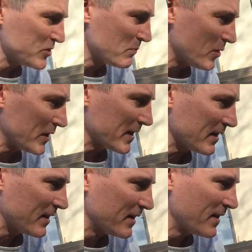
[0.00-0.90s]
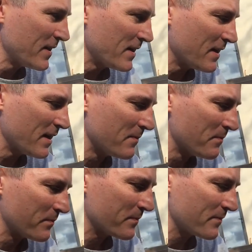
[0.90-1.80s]
japonica, I
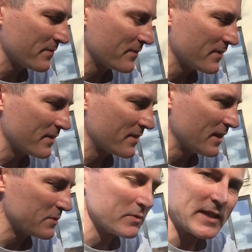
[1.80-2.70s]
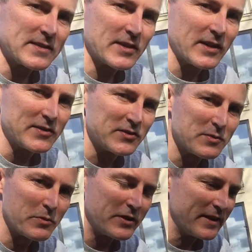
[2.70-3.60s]
suppose has a cousin,
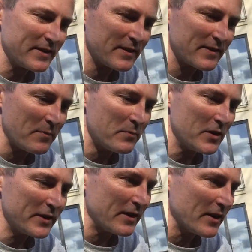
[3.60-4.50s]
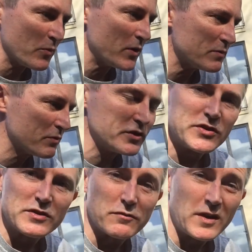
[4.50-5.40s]
Spirea thunbergii, which
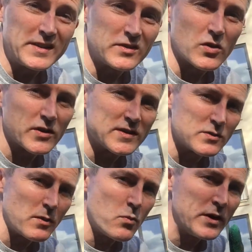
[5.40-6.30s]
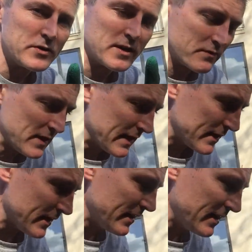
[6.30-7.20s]
produces a phytotoxin, so I'm wondering if that
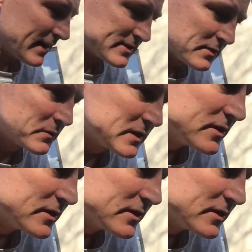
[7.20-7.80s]
has something